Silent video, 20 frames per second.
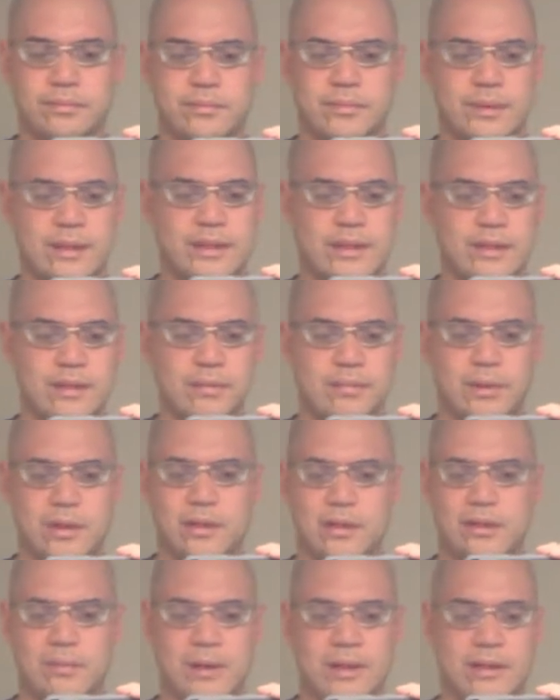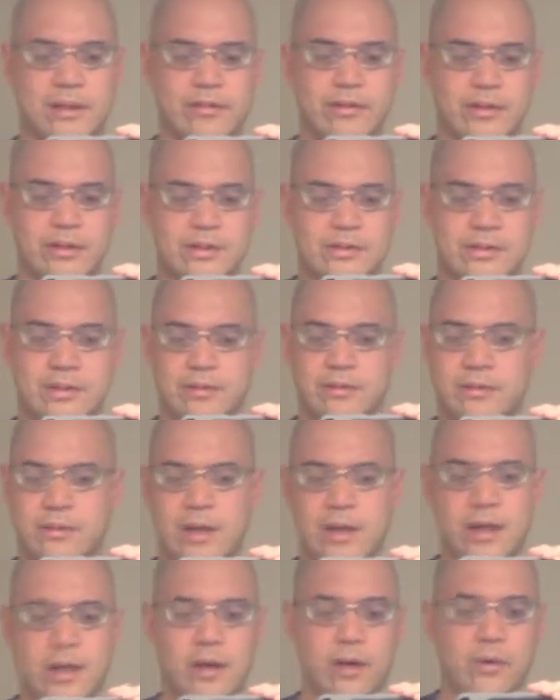be bigger than my left because of
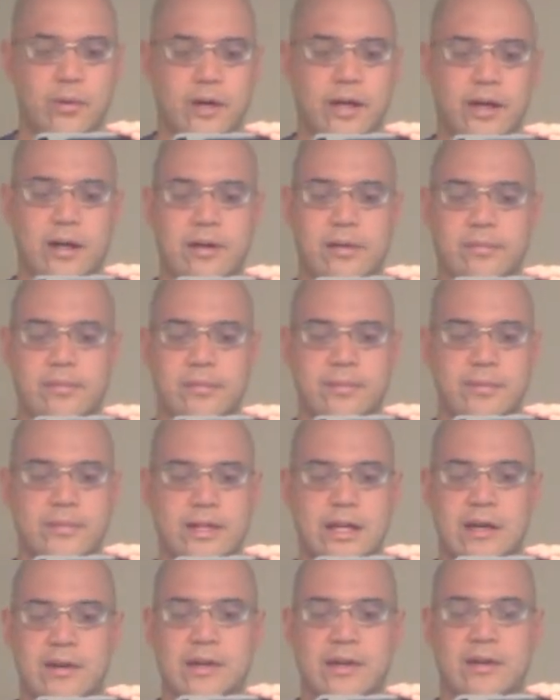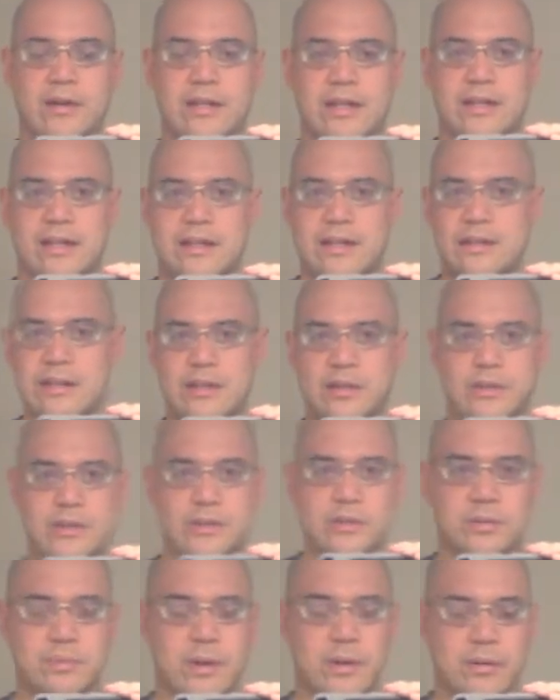carrying all the kids. I
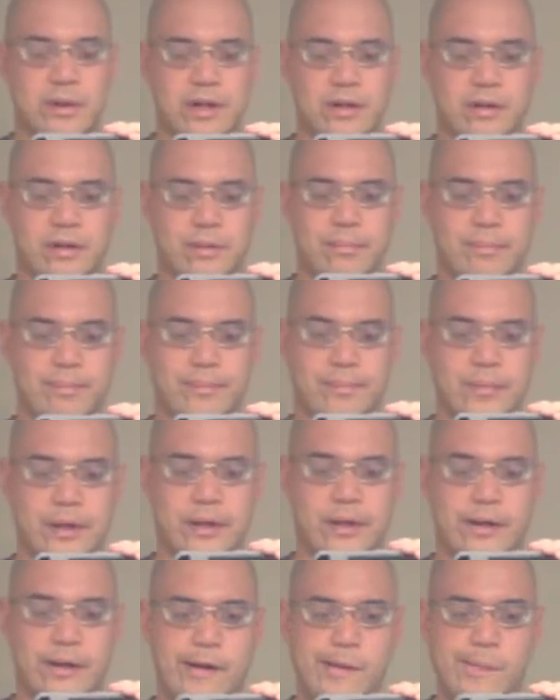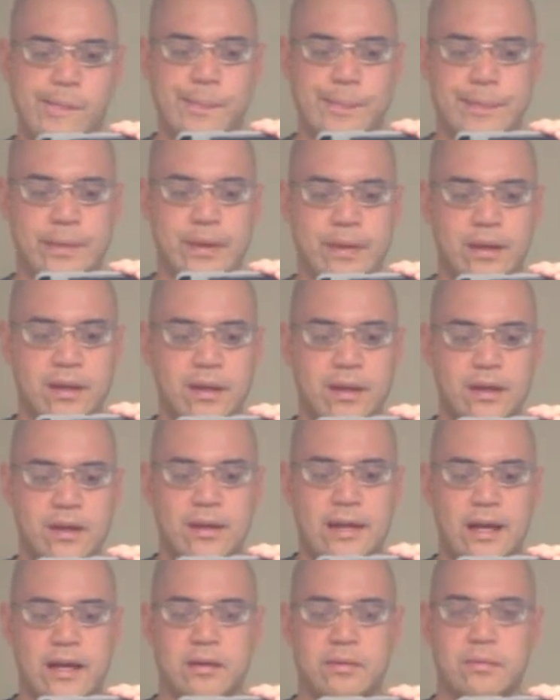always use my right arm. But
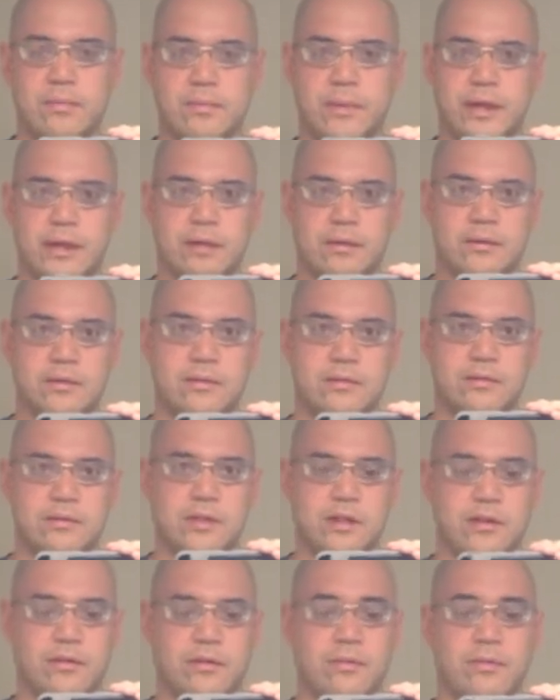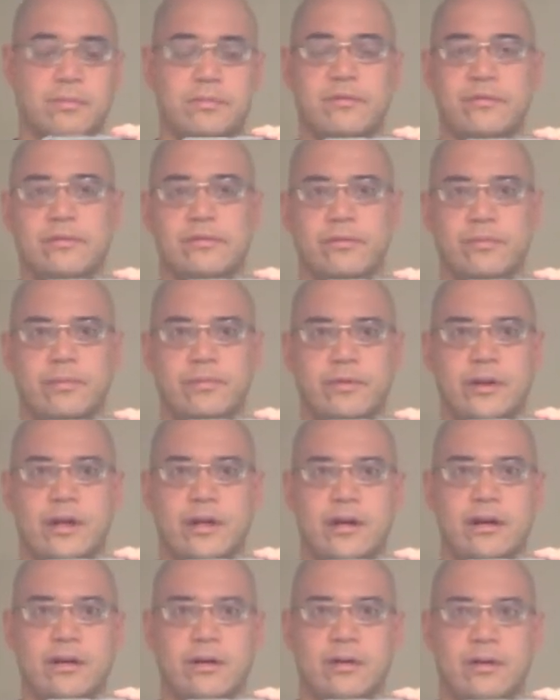yeah, but to
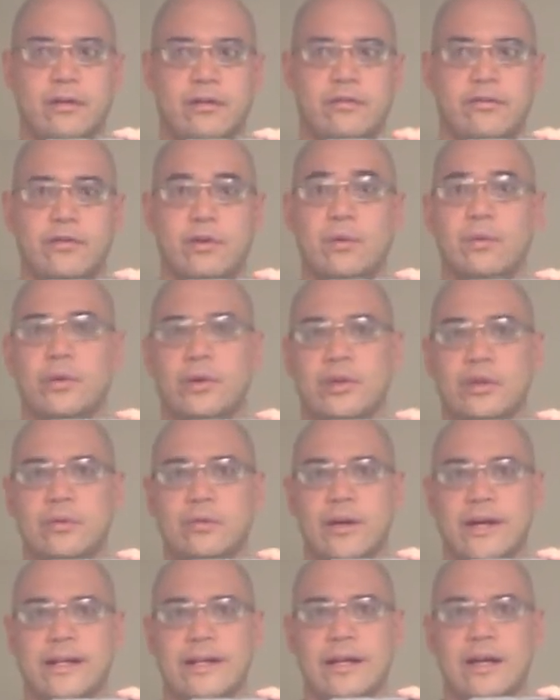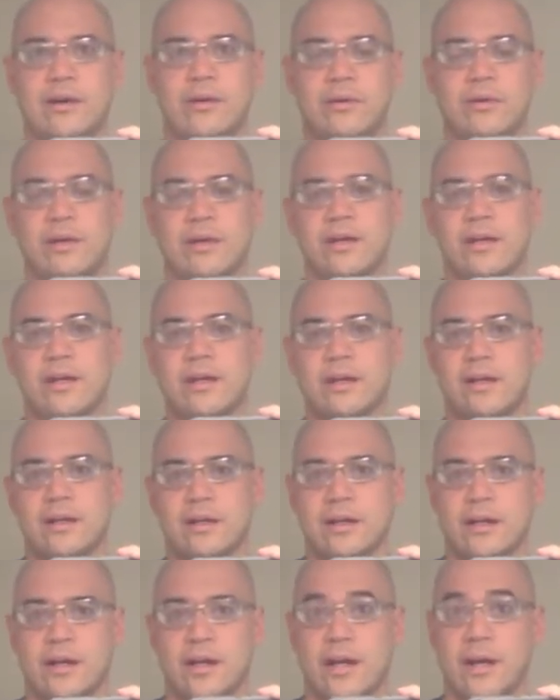forewarn you right now,
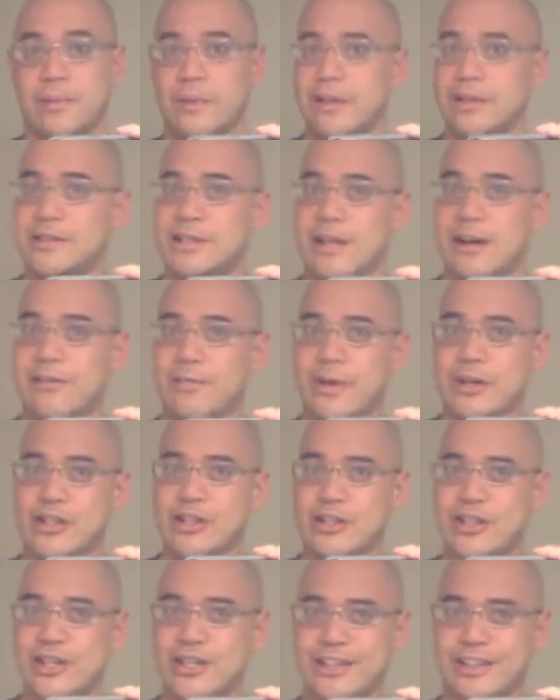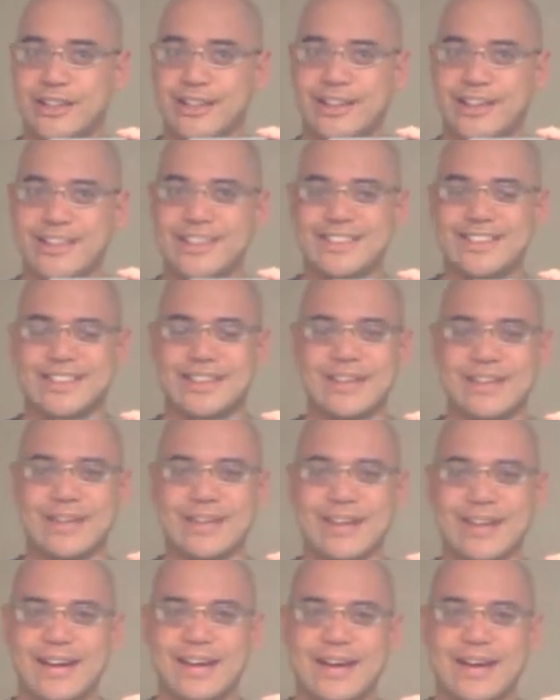I'm going to take off my shirt. So